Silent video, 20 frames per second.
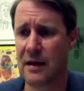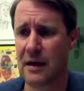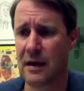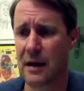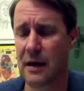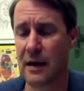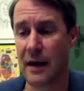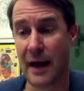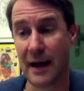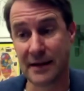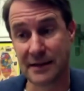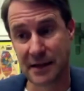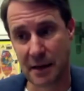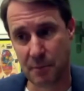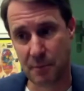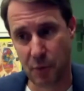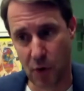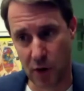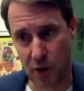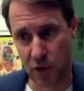Uh, and they
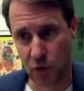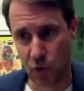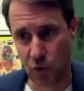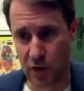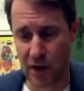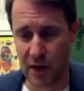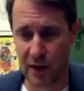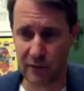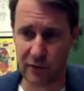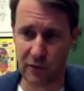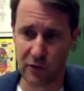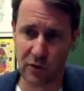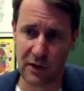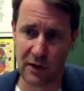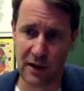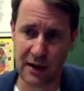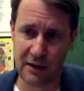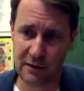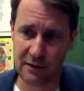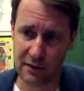bought Newcastle
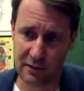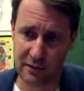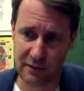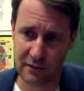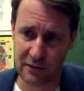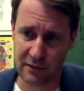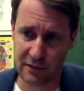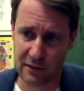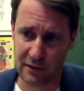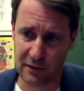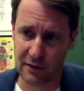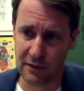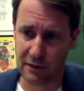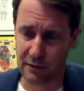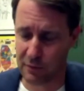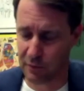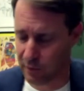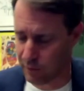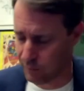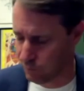United, uh,
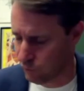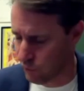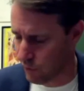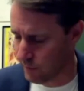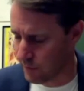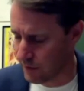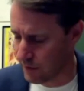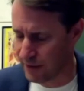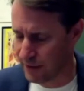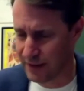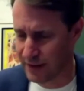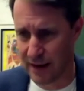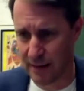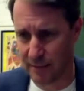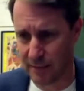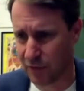uh, Premier League club.